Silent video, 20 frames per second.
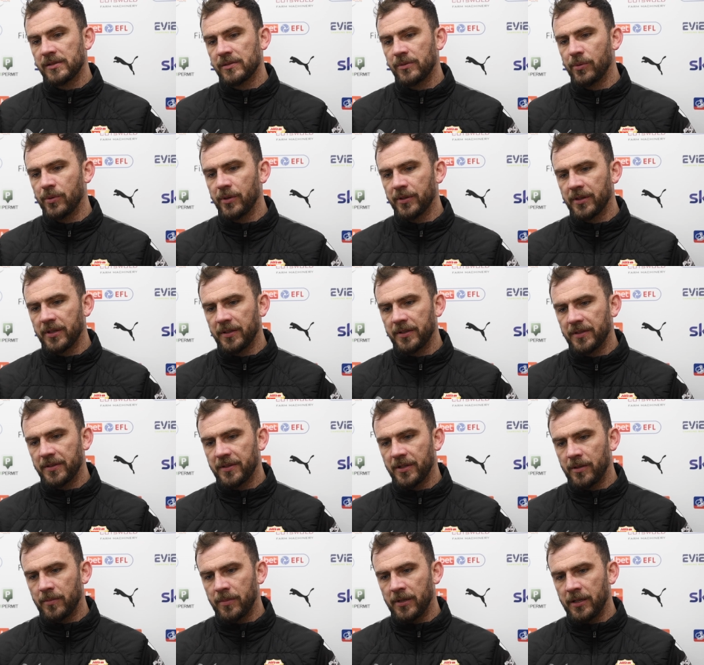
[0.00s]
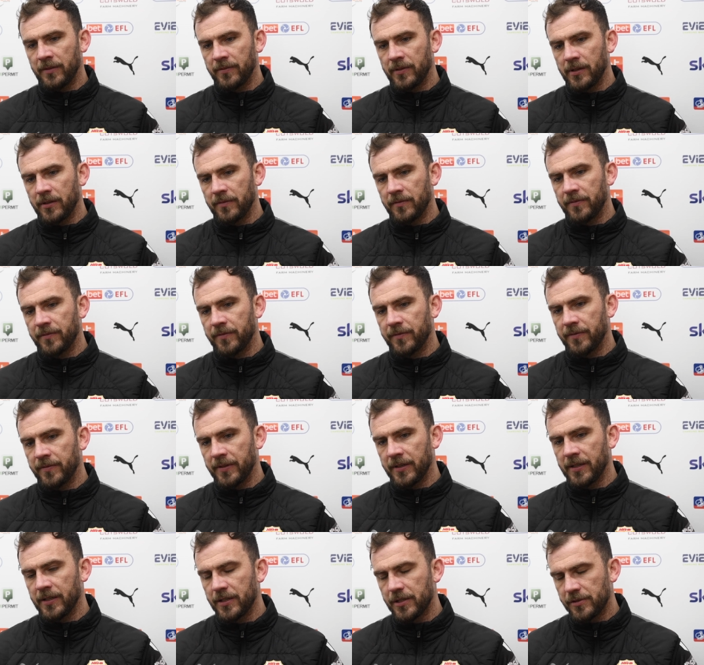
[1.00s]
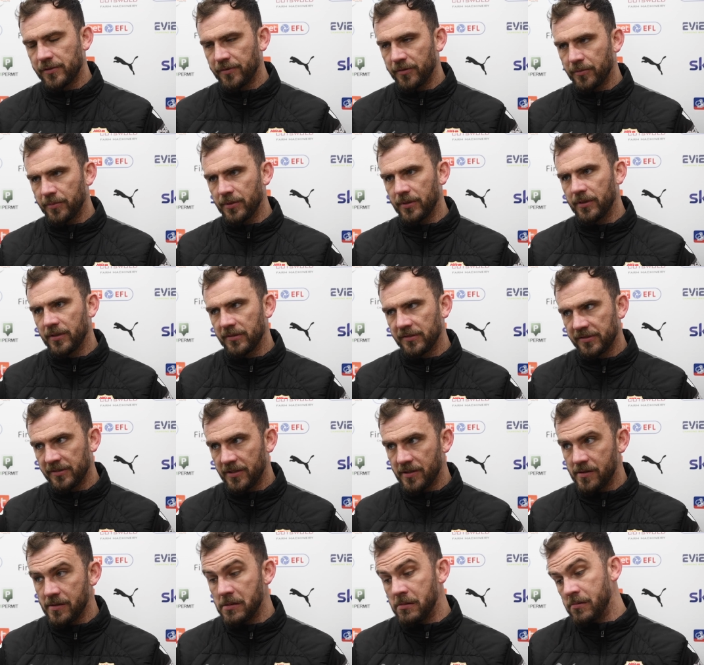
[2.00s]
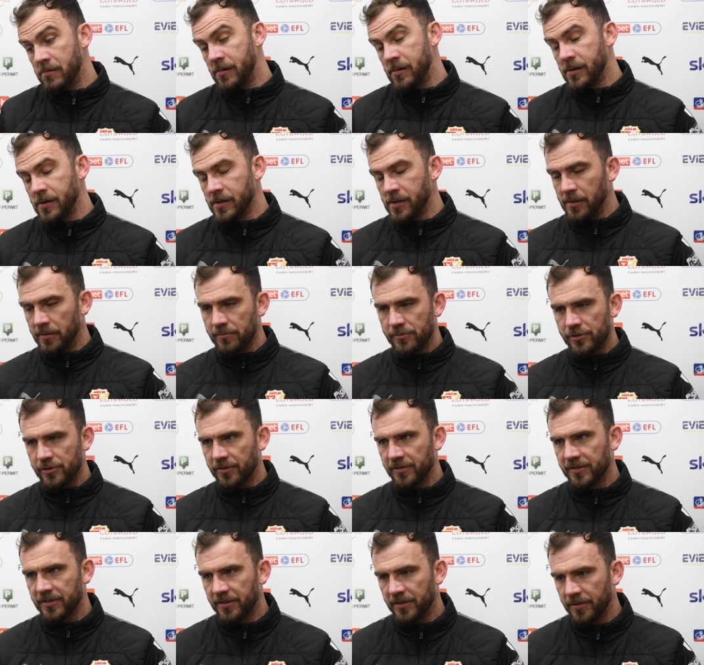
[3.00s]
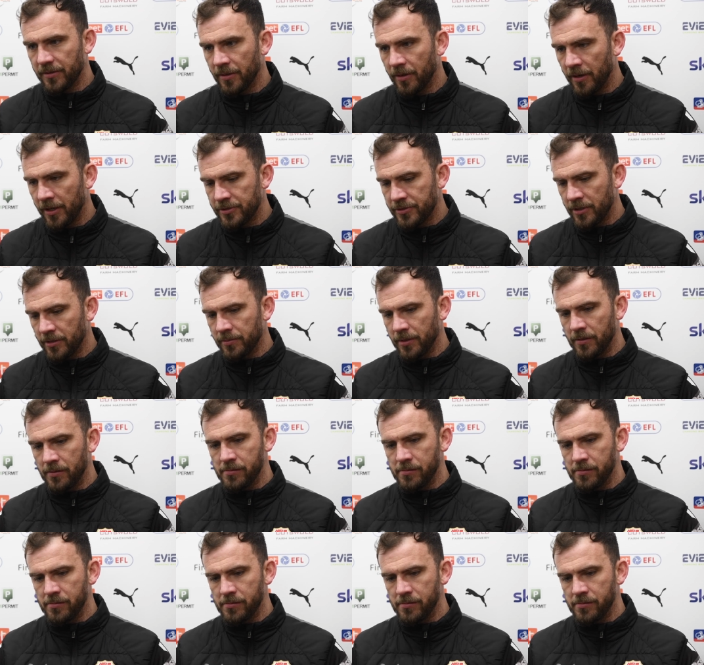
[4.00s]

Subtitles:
worked at the top level of English football, so I'm sure he's going to do a great job.